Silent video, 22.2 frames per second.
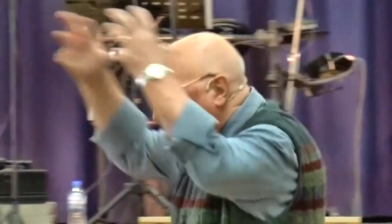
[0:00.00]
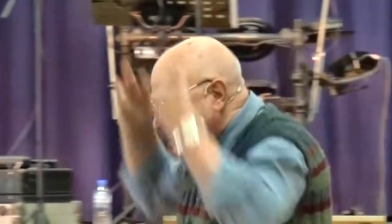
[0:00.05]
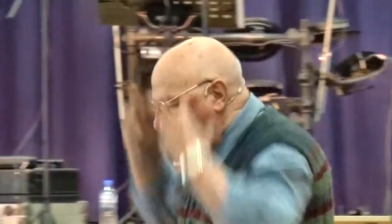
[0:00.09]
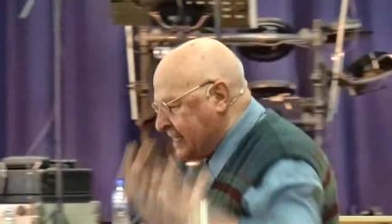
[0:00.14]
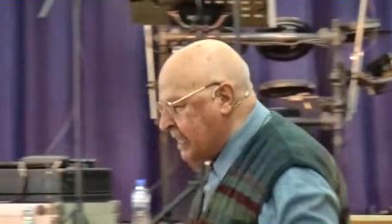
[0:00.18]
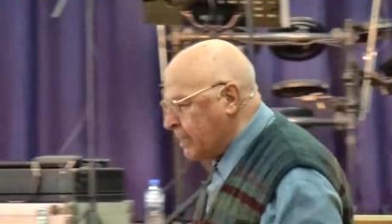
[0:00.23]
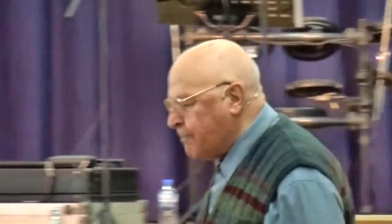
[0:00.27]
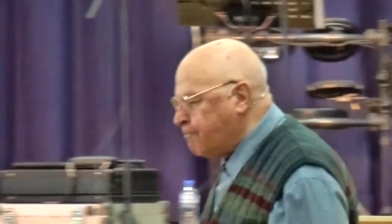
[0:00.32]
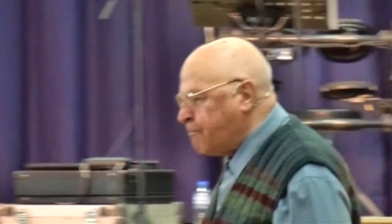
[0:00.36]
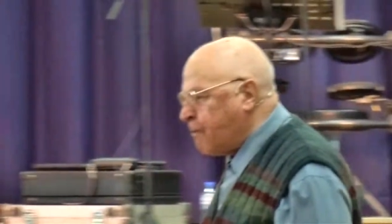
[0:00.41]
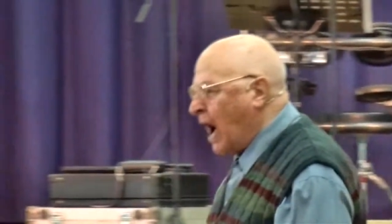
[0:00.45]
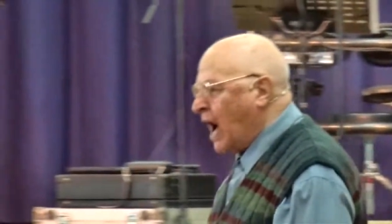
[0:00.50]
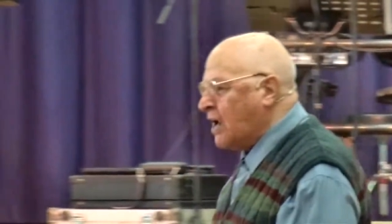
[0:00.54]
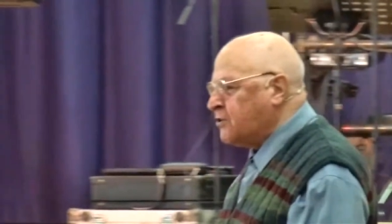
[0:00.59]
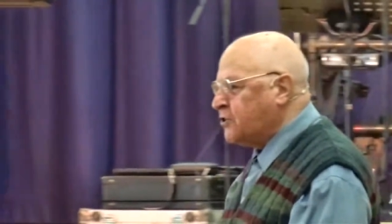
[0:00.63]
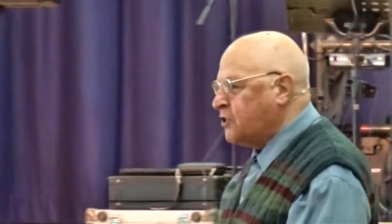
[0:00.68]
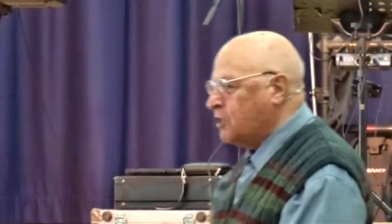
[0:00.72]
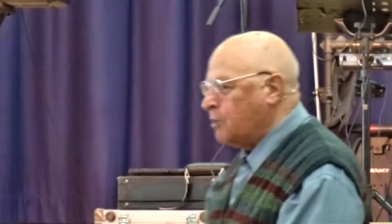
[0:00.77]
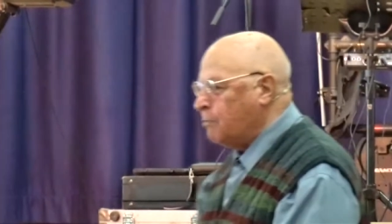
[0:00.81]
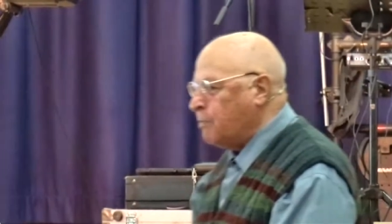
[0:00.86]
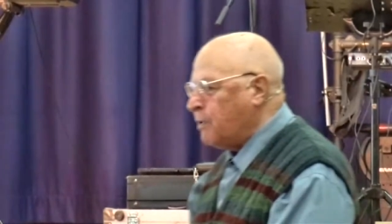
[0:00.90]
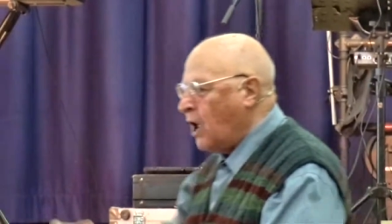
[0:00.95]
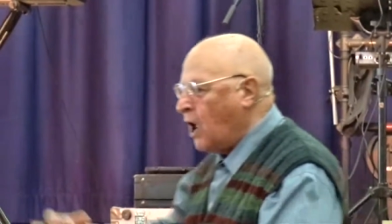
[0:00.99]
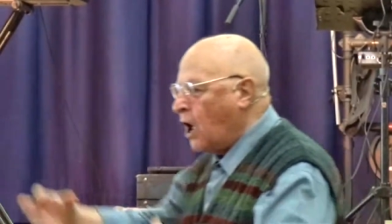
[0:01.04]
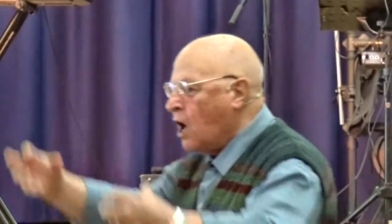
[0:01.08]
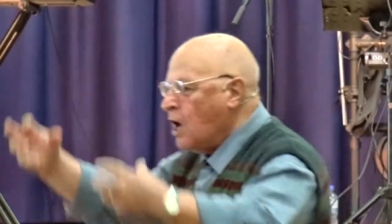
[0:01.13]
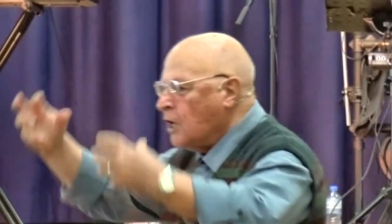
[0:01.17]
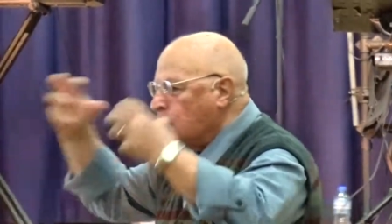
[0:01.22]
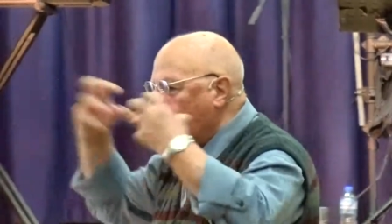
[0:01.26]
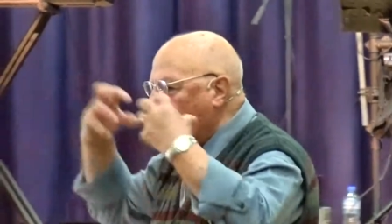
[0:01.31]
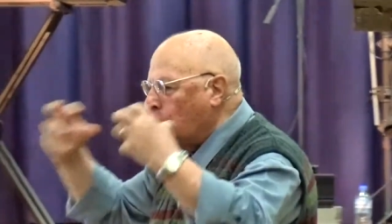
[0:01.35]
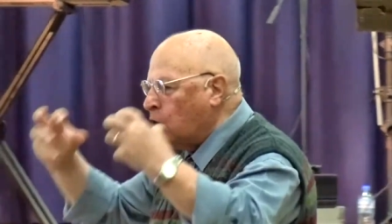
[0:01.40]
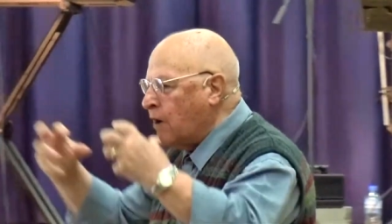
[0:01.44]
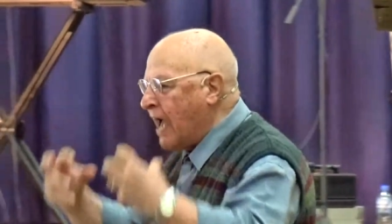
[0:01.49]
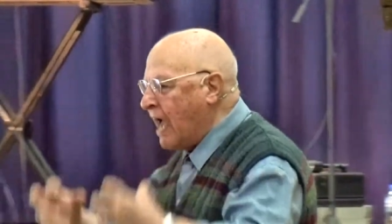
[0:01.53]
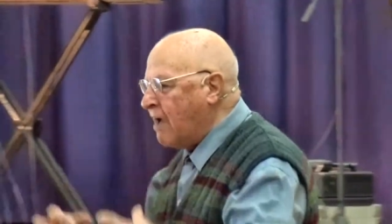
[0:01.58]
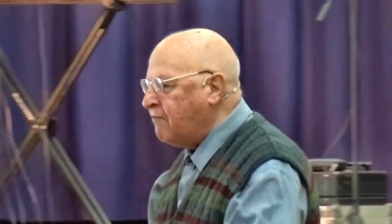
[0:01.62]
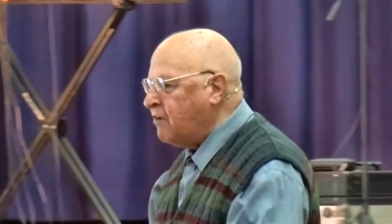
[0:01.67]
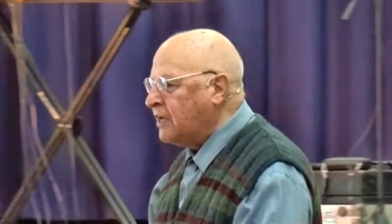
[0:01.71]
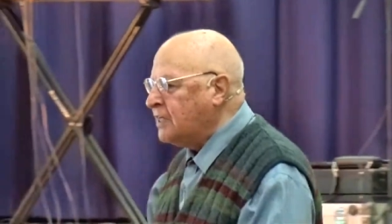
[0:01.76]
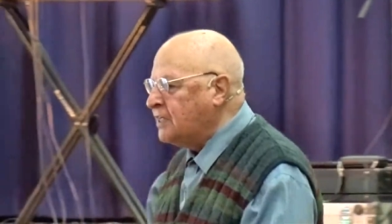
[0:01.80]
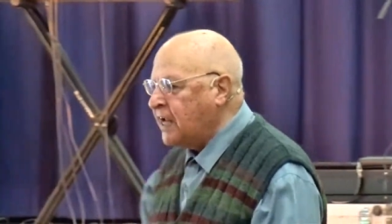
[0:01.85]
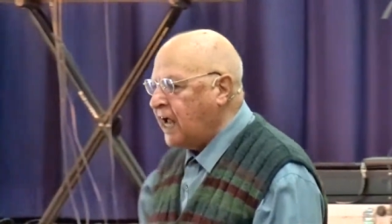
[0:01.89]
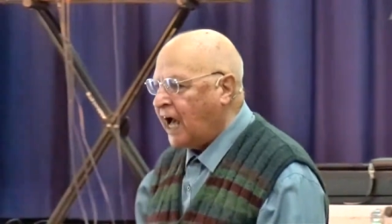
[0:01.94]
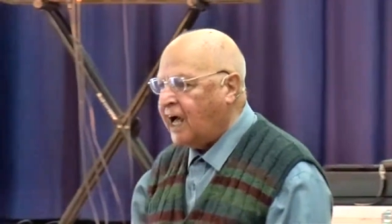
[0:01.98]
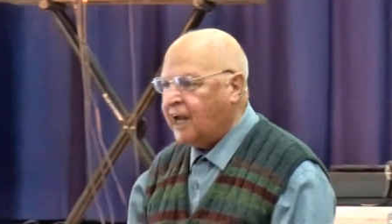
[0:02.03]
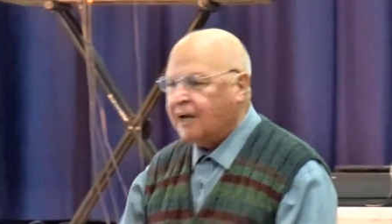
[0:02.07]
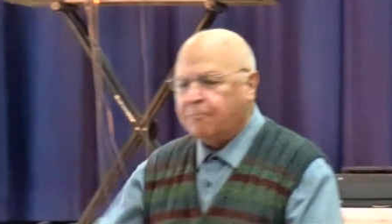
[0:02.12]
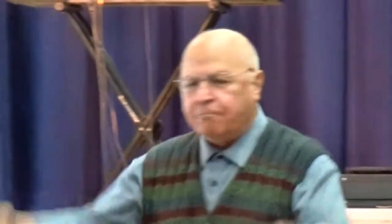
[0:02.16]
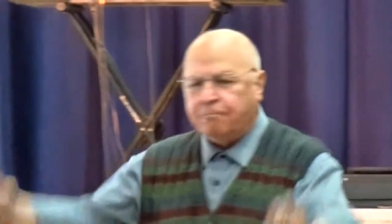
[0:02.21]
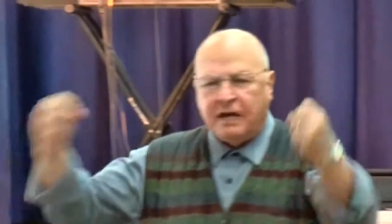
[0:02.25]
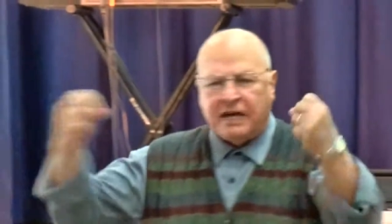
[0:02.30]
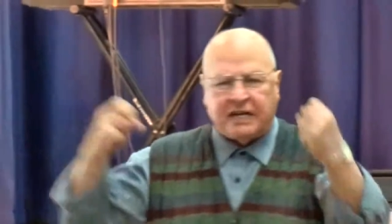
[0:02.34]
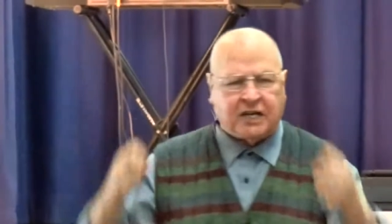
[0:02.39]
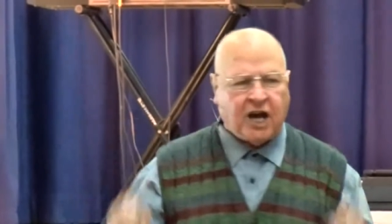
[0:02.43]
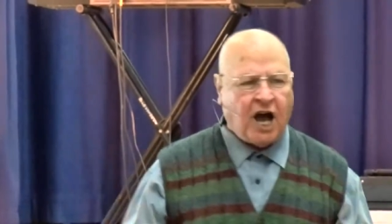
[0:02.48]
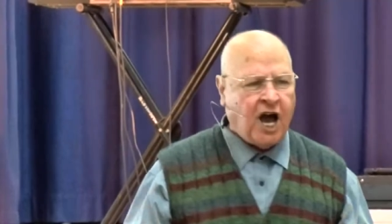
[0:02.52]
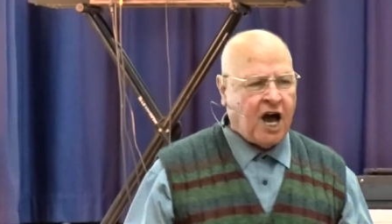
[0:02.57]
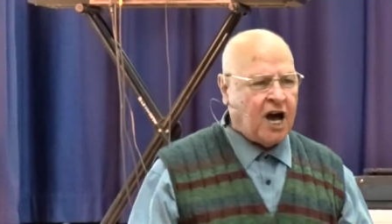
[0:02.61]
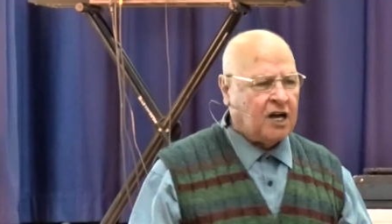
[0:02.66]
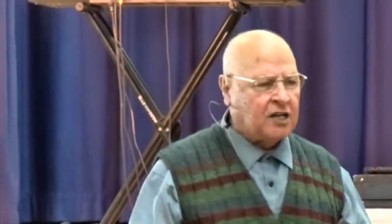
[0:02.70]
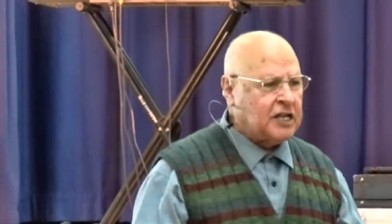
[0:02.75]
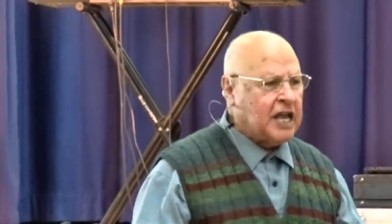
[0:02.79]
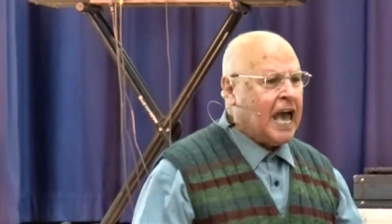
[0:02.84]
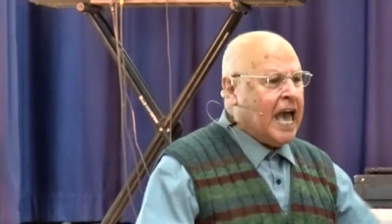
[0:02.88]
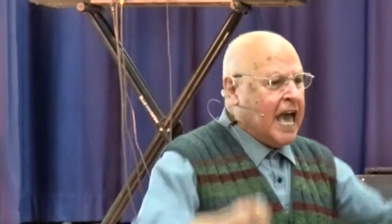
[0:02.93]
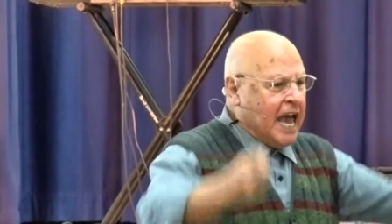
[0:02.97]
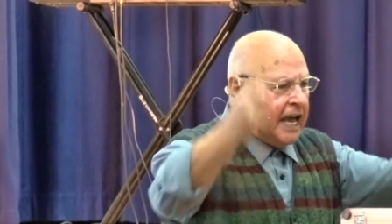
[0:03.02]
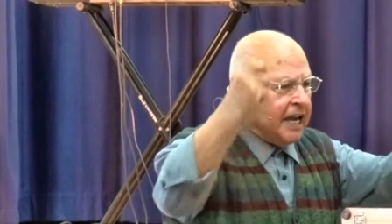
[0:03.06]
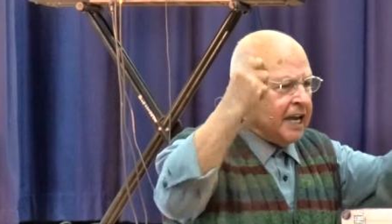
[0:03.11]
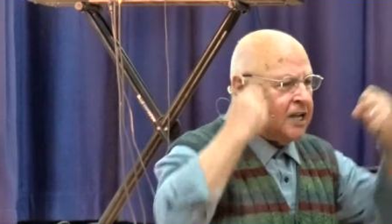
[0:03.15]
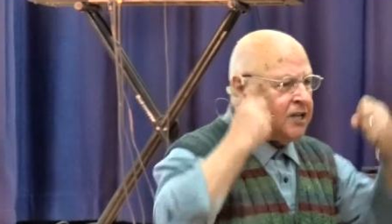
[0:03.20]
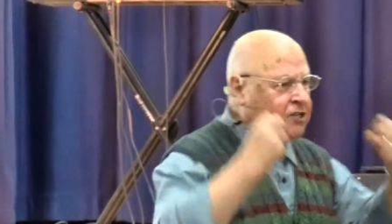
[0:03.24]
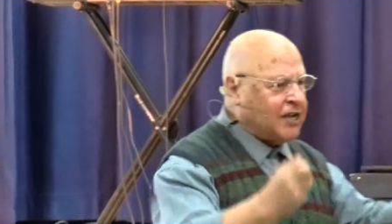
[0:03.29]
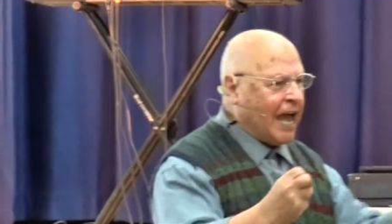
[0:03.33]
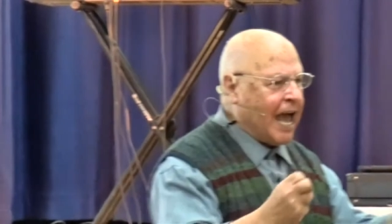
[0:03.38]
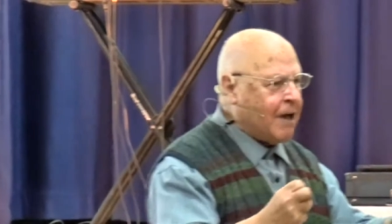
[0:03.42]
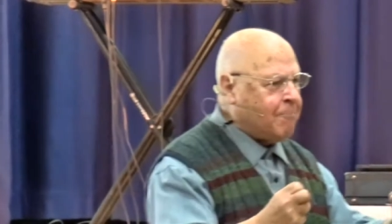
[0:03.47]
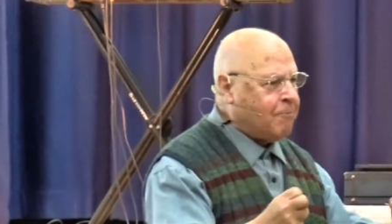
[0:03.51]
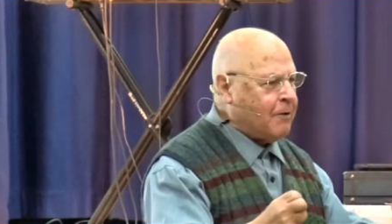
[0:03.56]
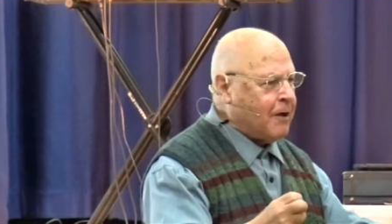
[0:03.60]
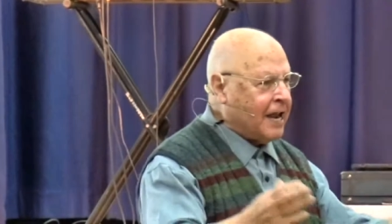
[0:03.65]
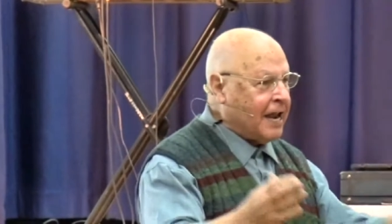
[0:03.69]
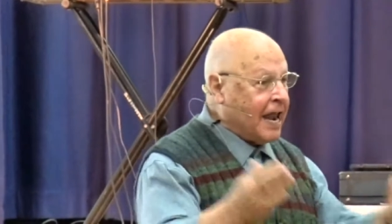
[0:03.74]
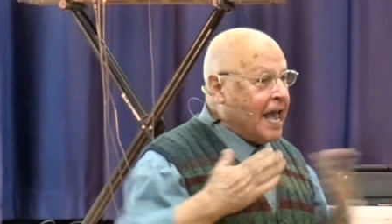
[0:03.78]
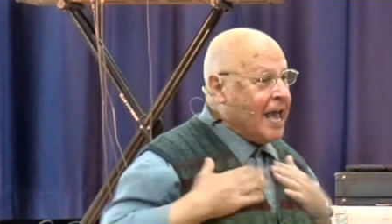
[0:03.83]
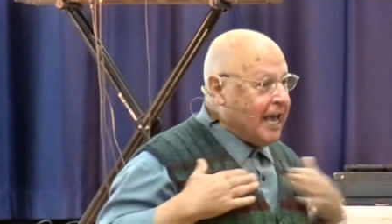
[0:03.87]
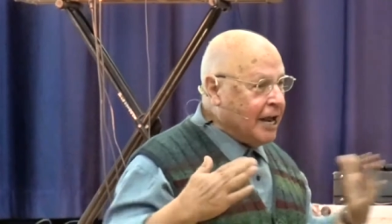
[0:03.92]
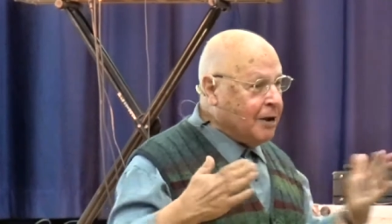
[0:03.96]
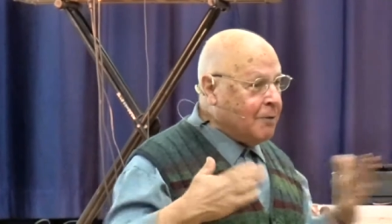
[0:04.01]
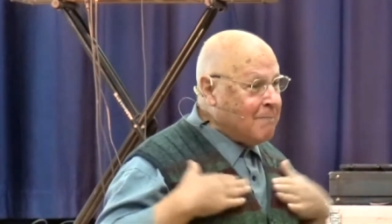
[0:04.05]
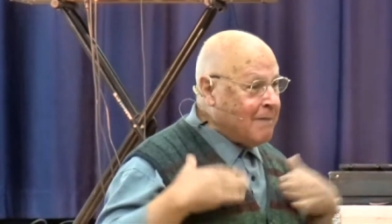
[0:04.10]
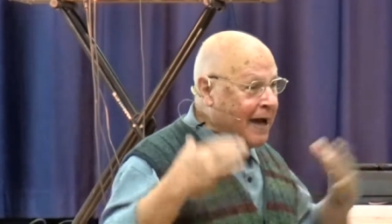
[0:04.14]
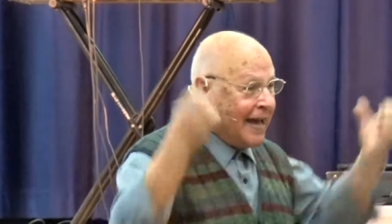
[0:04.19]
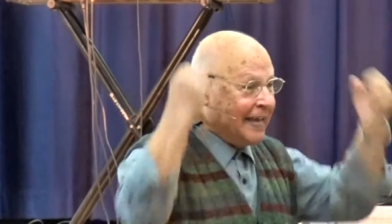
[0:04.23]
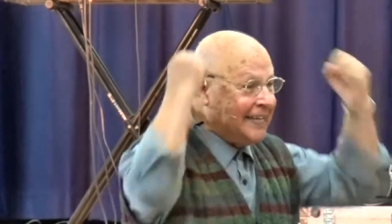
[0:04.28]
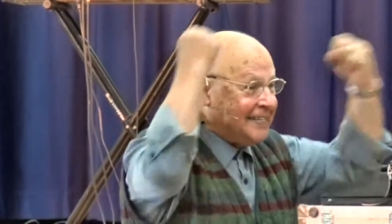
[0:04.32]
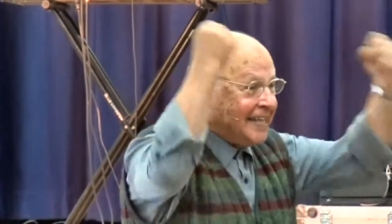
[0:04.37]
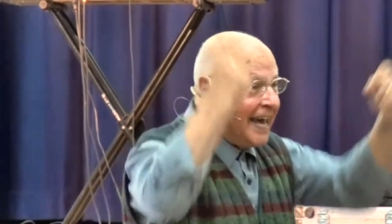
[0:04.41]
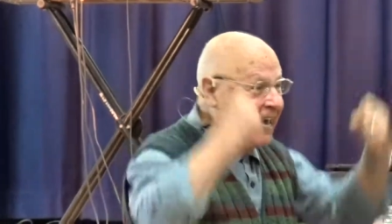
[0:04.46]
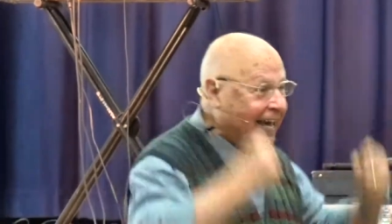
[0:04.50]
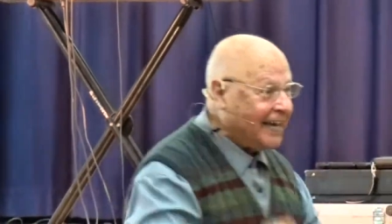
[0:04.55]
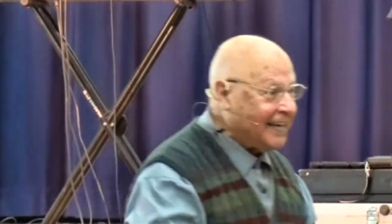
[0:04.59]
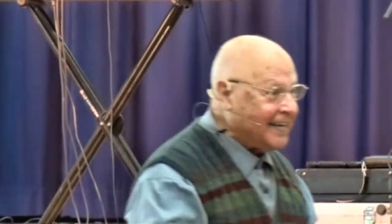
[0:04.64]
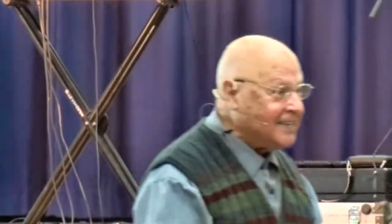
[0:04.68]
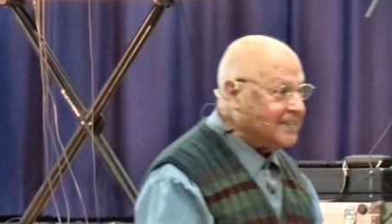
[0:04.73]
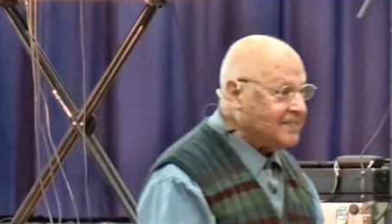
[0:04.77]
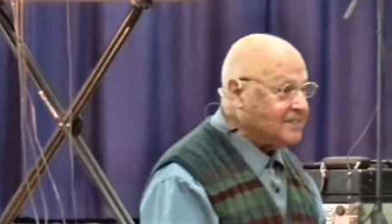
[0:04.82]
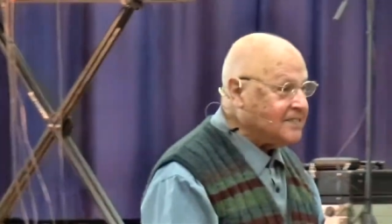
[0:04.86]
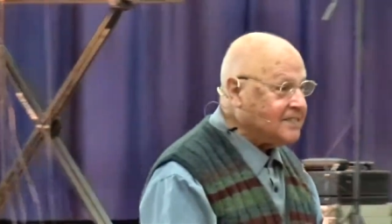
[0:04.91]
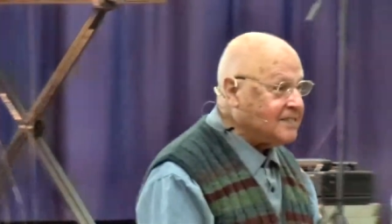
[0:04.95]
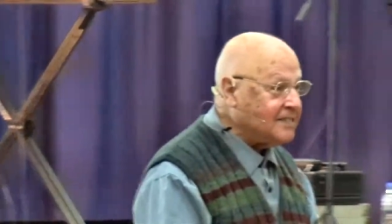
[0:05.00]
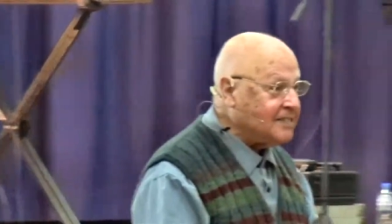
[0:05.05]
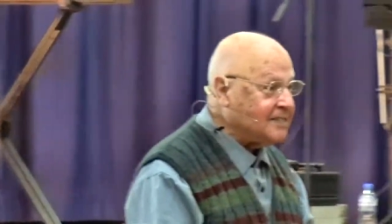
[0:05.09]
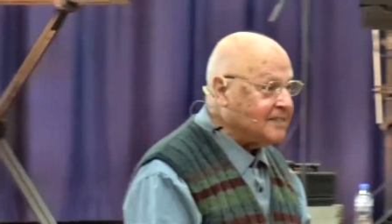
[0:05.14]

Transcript: It's impossible to have it done because it has happened in my day.